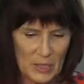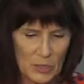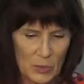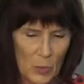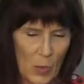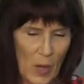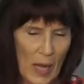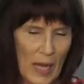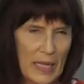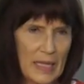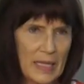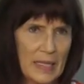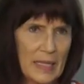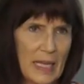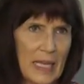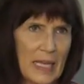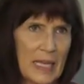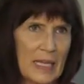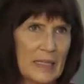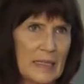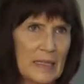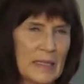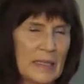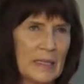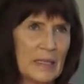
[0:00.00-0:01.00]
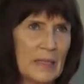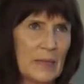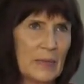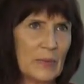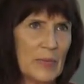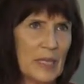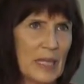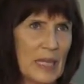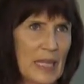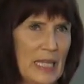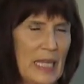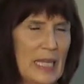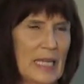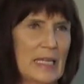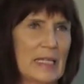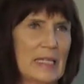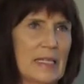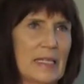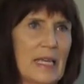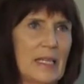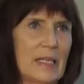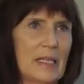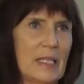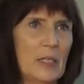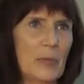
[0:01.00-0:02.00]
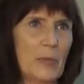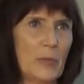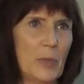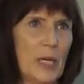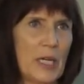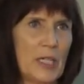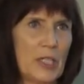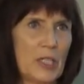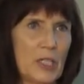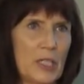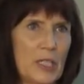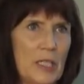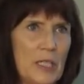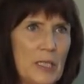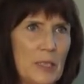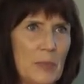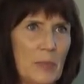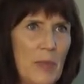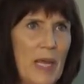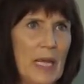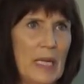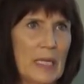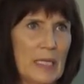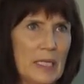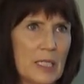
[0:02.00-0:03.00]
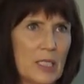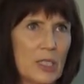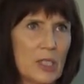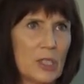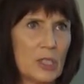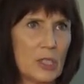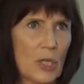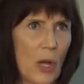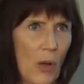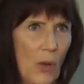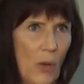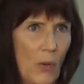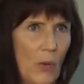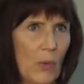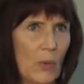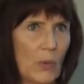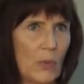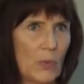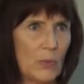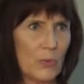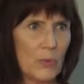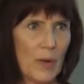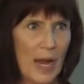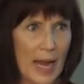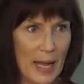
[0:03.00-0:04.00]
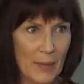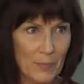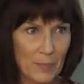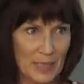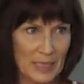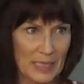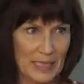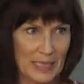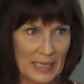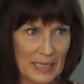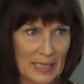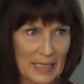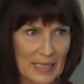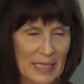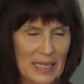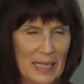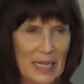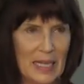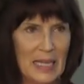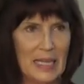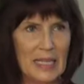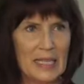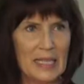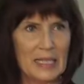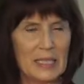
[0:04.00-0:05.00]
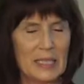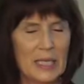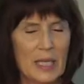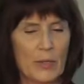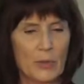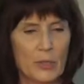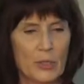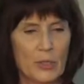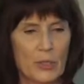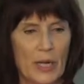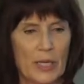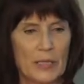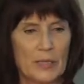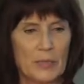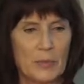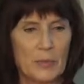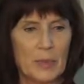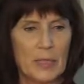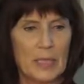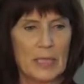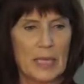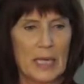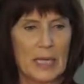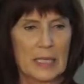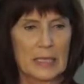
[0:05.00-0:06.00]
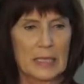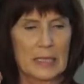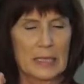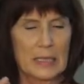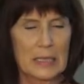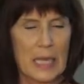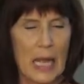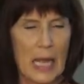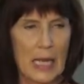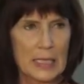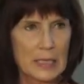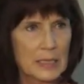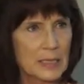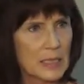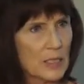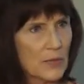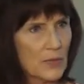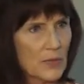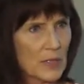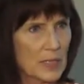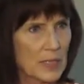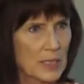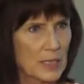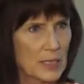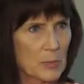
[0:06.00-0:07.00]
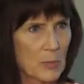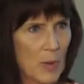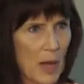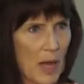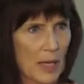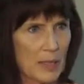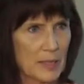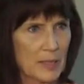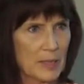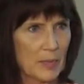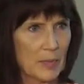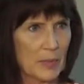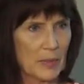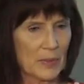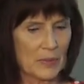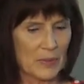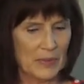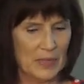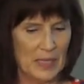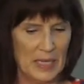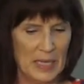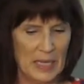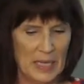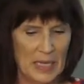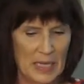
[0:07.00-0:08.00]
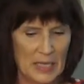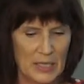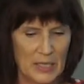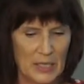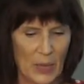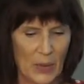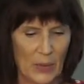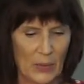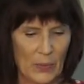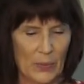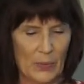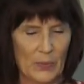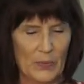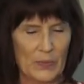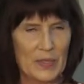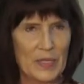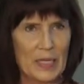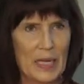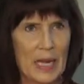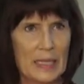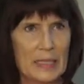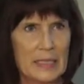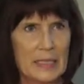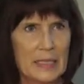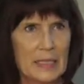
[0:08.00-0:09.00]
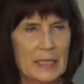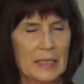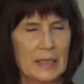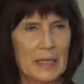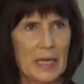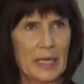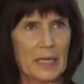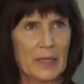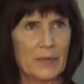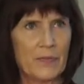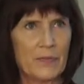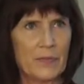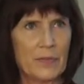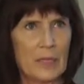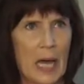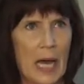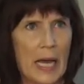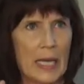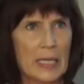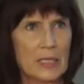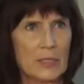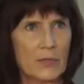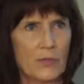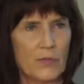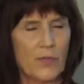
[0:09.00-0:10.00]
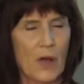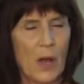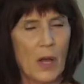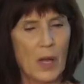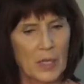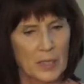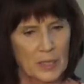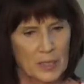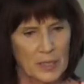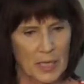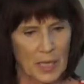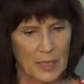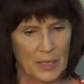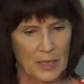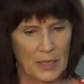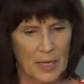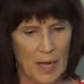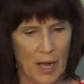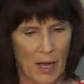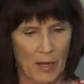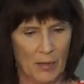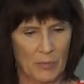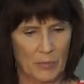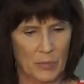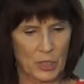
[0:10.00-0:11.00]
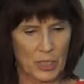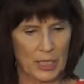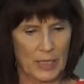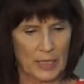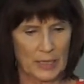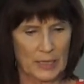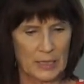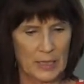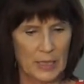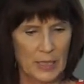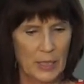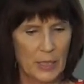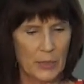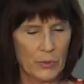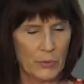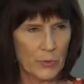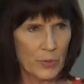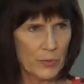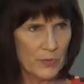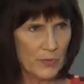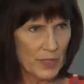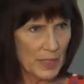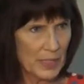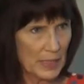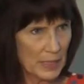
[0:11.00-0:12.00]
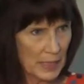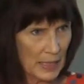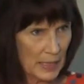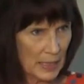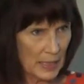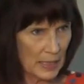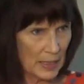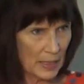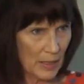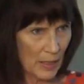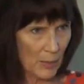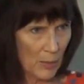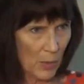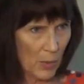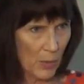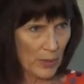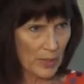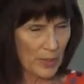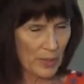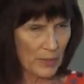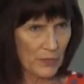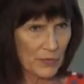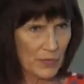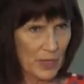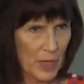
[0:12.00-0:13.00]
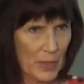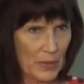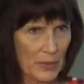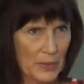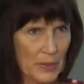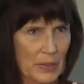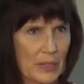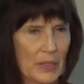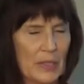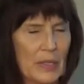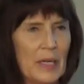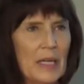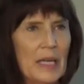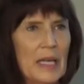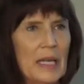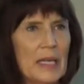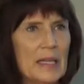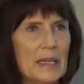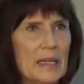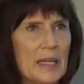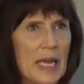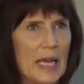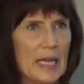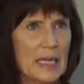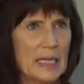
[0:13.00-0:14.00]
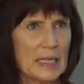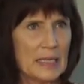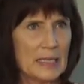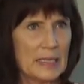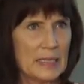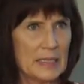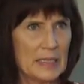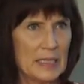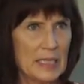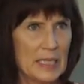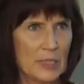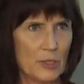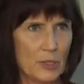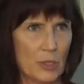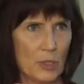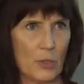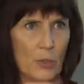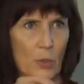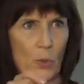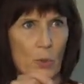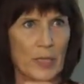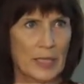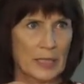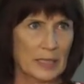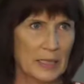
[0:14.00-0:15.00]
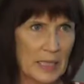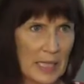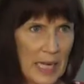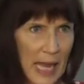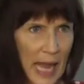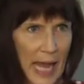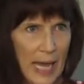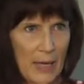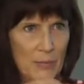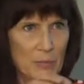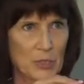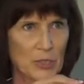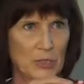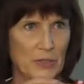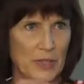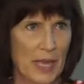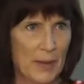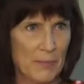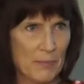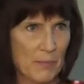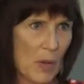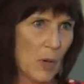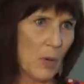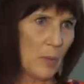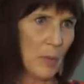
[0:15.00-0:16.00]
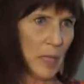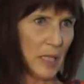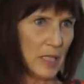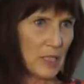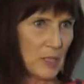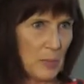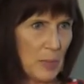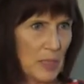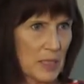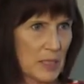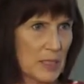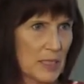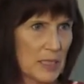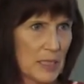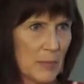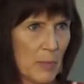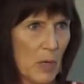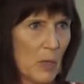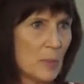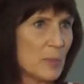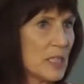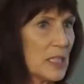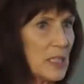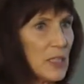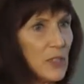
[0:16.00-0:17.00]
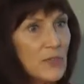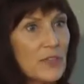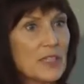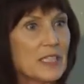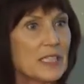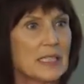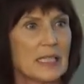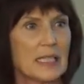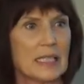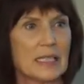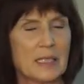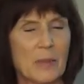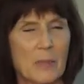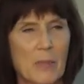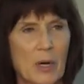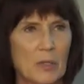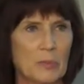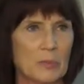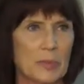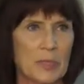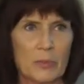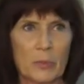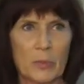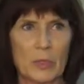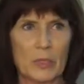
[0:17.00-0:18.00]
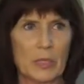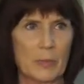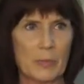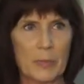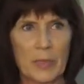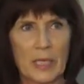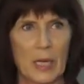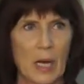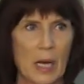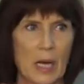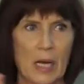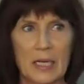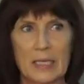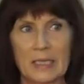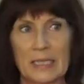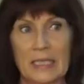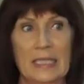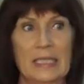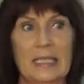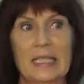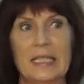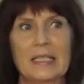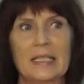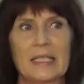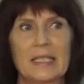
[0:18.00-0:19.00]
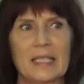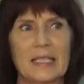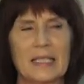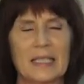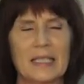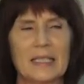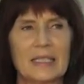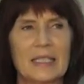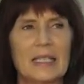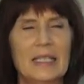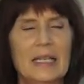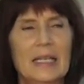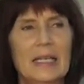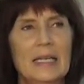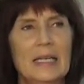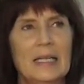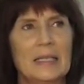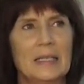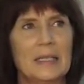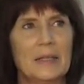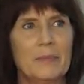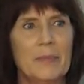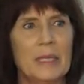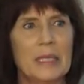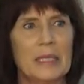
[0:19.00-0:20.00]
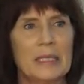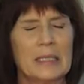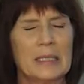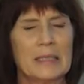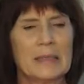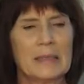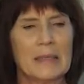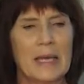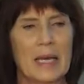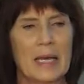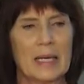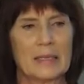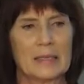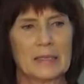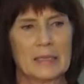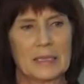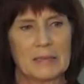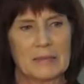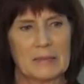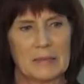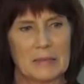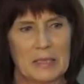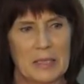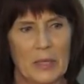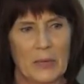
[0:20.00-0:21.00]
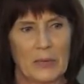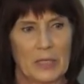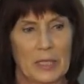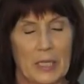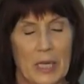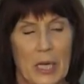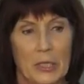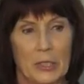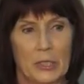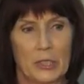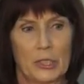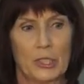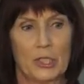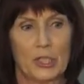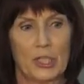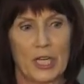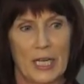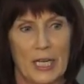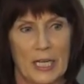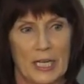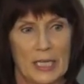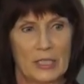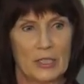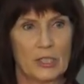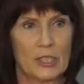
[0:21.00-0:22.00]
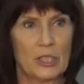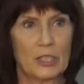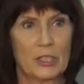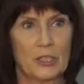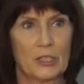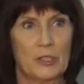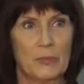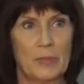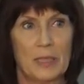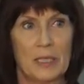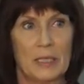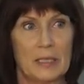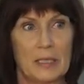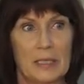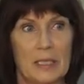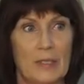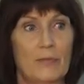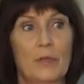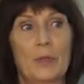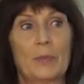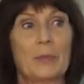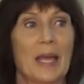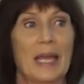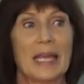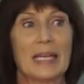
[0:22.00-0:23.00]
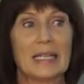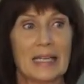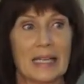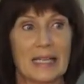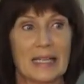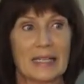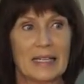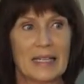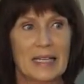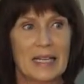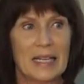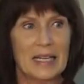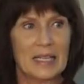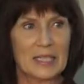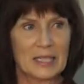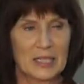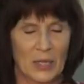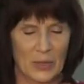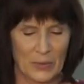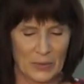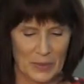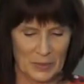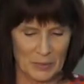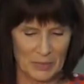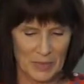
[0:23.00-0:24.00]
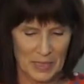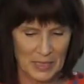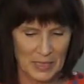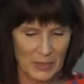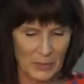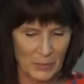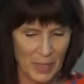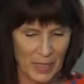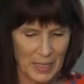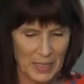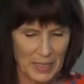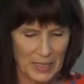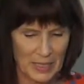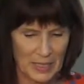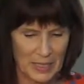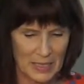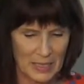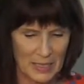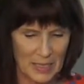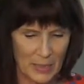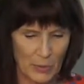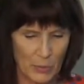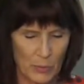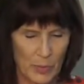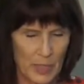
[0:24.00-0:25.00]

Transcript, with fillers: is why then we think that the Impressionists painted so rapidly, is they were trying to be as scientific as possible. So the idea that if light falls on an object, revealing a point of color, they need to quickly capture that moment because the moment is fleeting. The moment will be gone in an instant. The minute that you know the colors change, it should be a different painting. So in many ways, they were